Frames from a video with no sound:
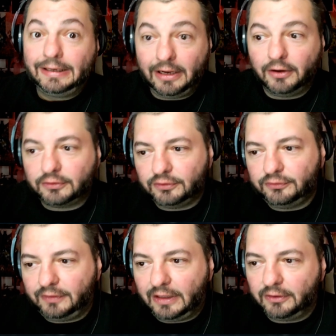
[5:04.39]

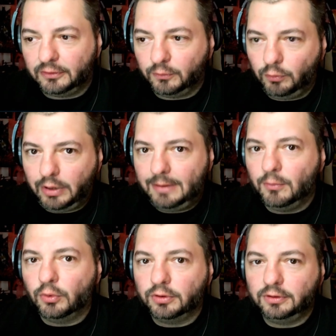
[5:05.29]
characters that are way
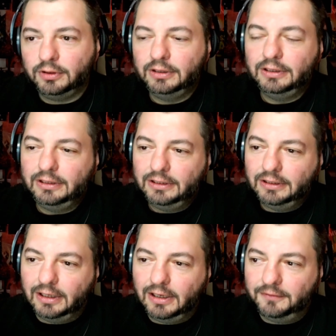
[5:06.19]
more,
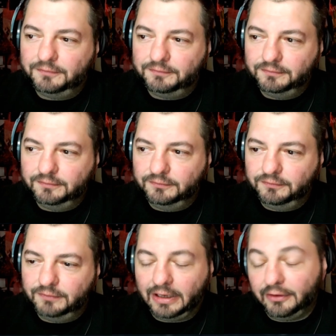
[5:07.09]
uh,
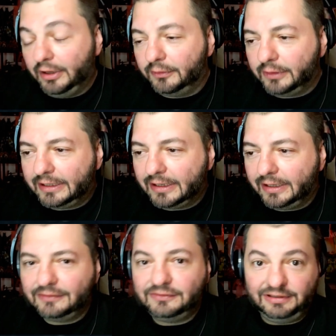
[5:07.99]
I don't know, like, I
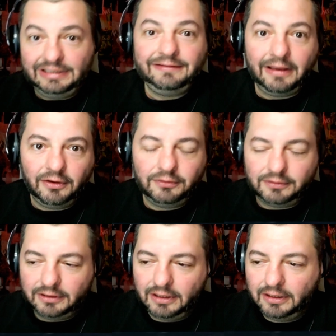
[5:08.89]
guess detailed
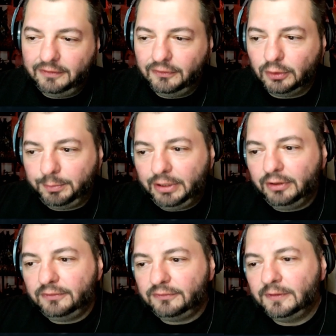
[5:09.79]
uh, in their
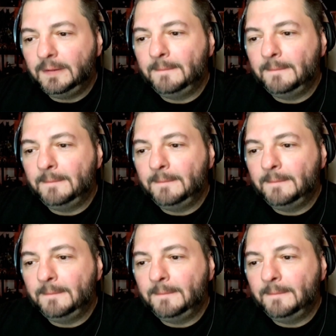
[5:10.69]
appearance.